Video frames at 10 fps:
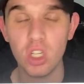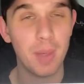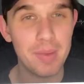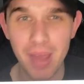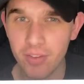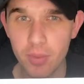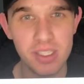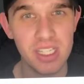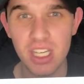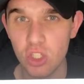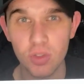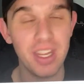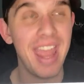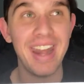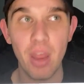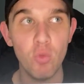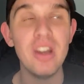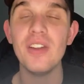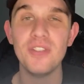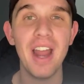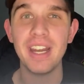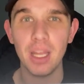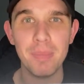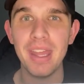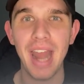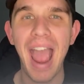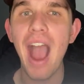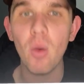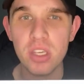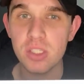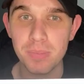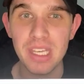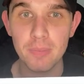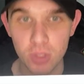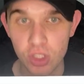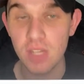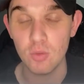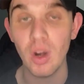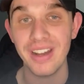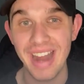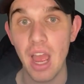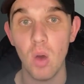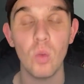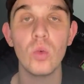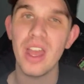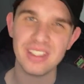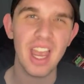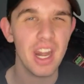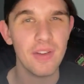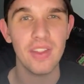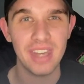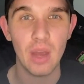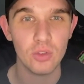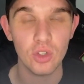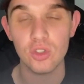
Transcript: coming back from his knee injury and redefining a bit how he's being perceived right now as kind of on the downturn.